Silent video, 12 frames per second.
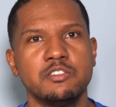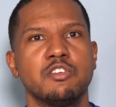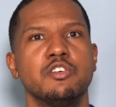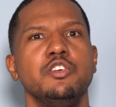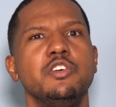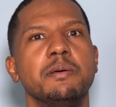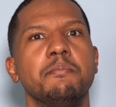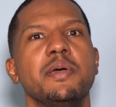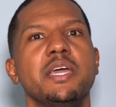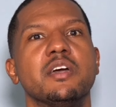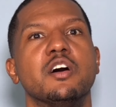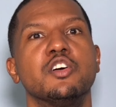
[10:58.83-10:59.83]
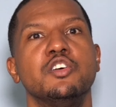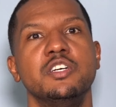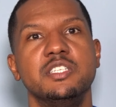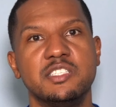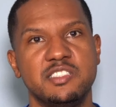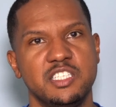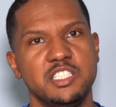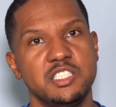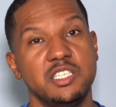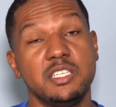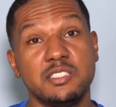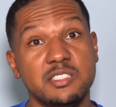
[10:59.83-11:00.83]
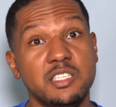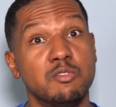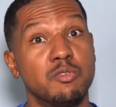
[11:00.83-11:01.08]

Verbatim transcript: so you can make a good decision and see the